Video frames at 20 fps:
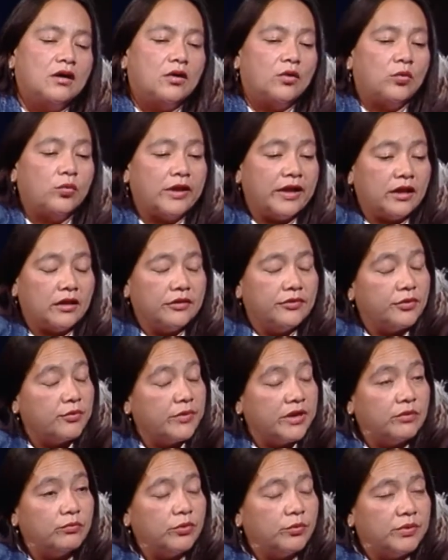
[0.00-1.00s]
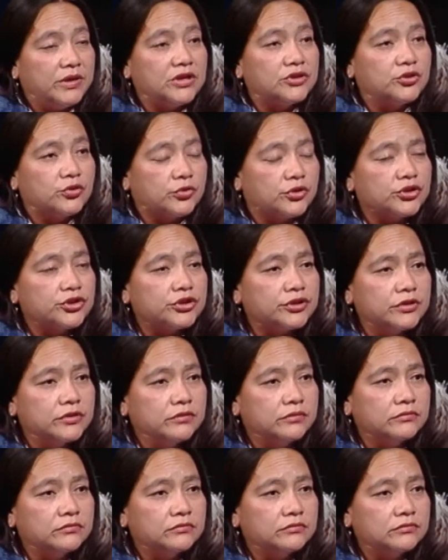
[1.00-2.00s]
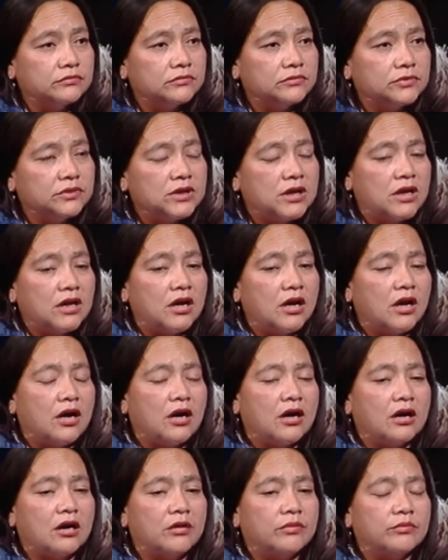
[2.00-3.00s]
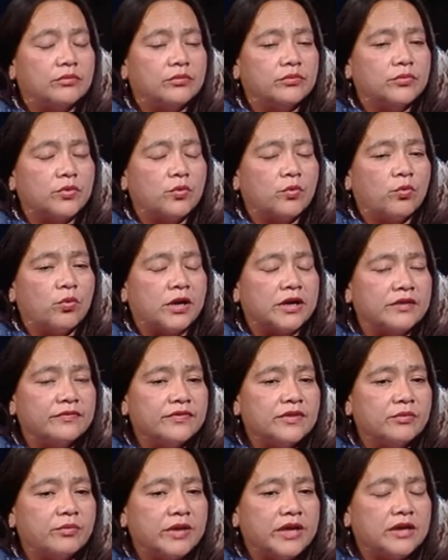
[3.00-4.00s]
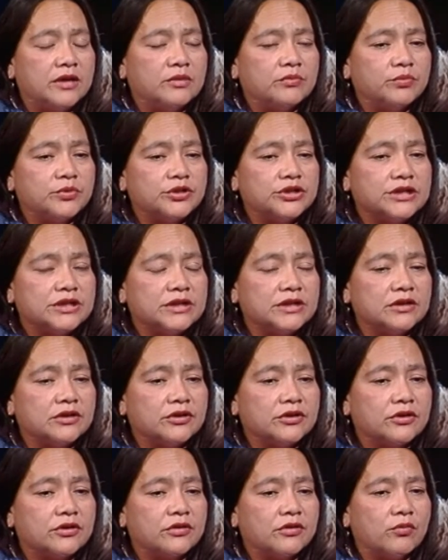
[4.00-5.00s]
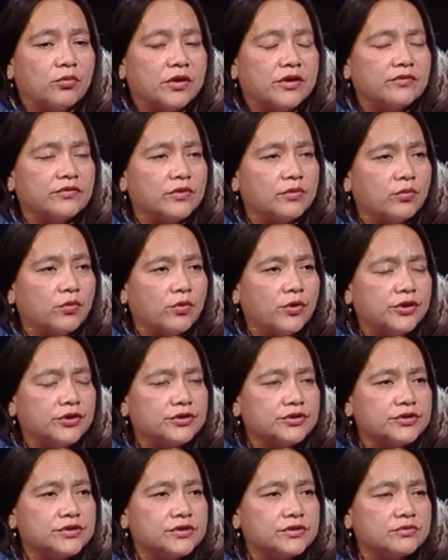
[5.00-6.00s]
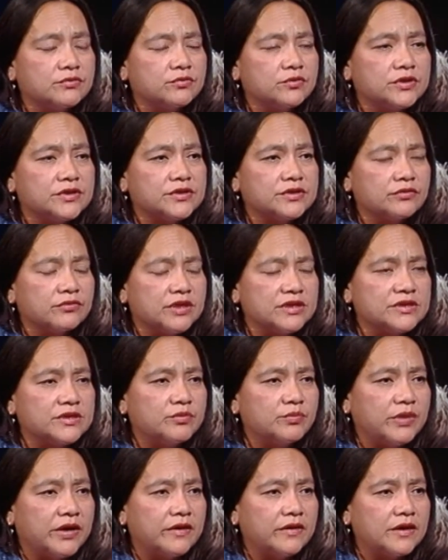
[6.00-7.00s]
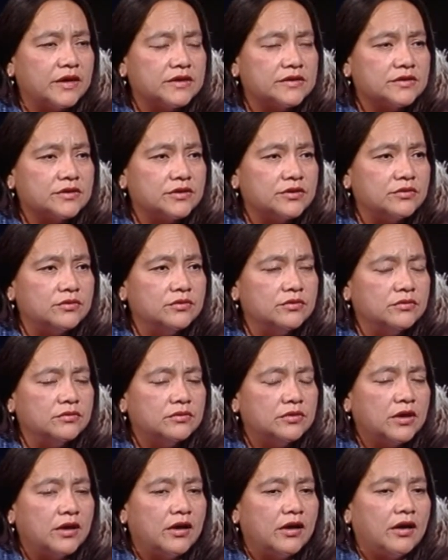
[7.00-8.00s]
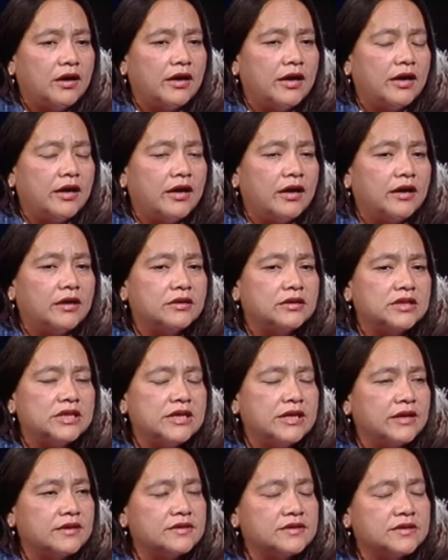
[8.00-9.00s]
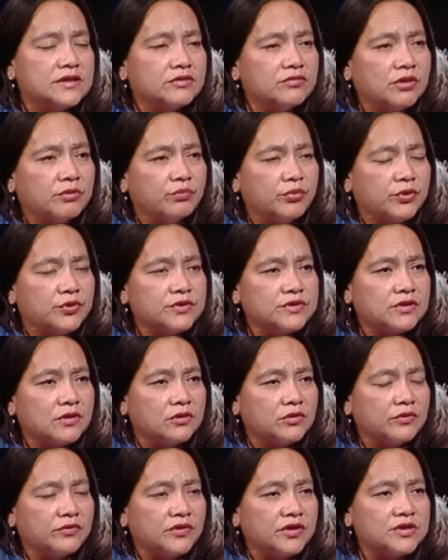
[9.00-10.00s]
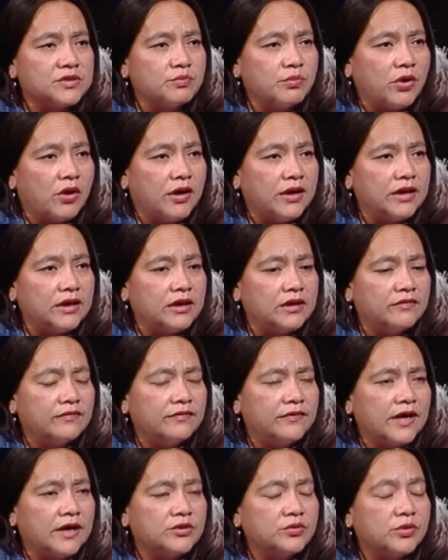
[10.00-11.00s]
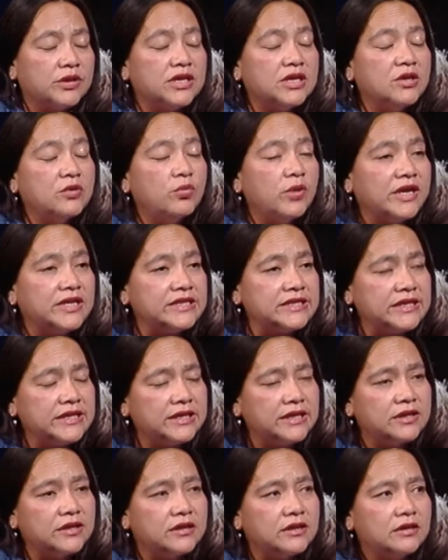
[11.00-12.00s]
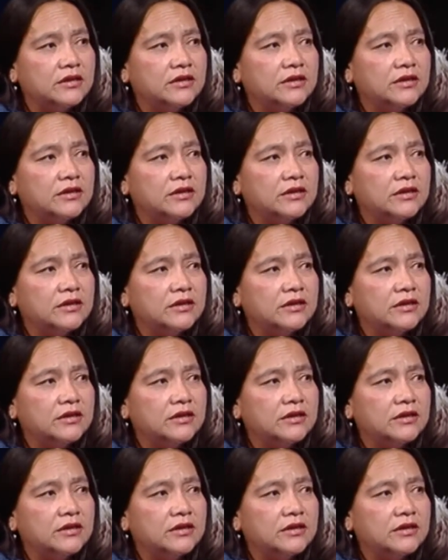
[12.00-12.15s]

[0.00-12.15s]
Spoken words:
Well, the men were being tortured. One of the men in particular, one of the warriors, was arrested by the SQ, and he had cigarette burns all over his body. In fact, when he went in